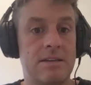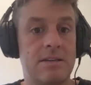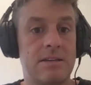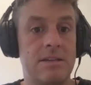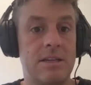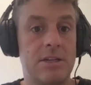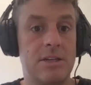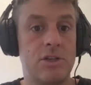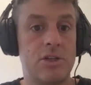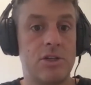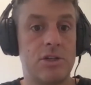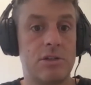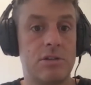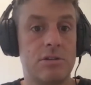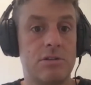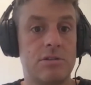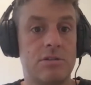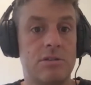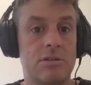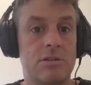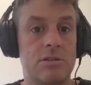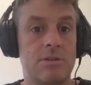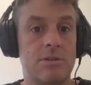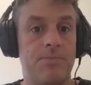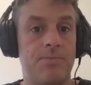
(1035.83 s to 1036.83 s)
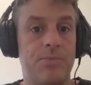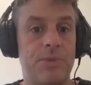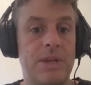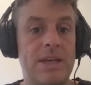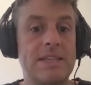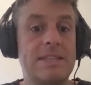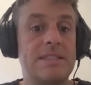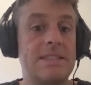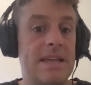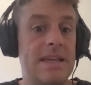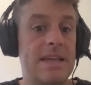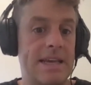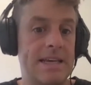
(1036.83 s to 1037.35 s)
addictions,
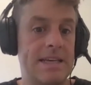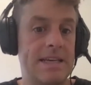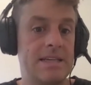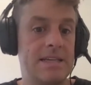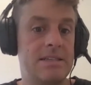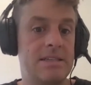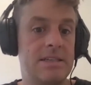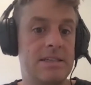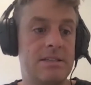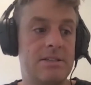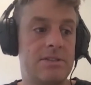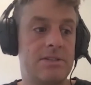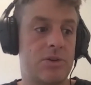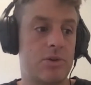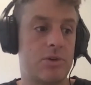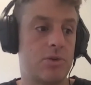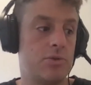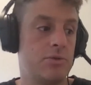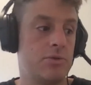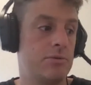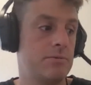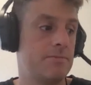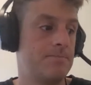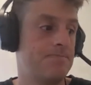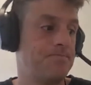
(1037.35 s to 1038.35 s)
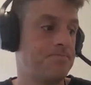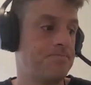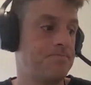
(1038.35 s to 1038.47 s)
it's easy to